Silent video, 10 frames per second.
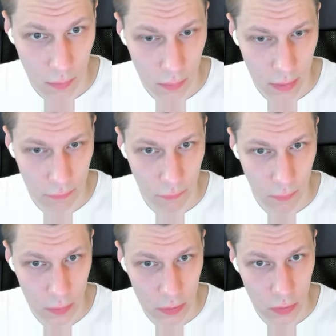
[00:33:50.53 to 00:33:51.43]
Then we
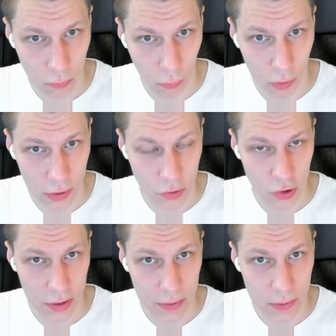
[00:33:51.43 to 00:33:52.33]
will need to
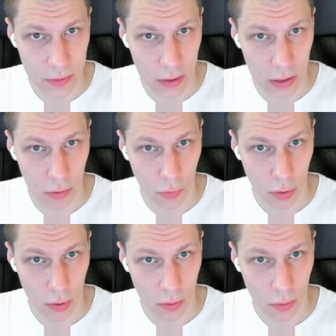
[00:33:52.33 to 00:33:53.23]
adjust
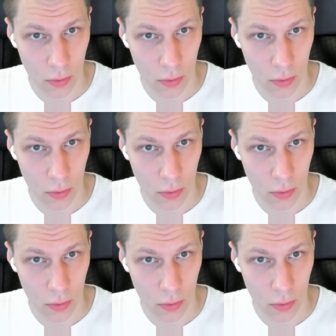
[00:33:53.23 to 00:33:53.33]
our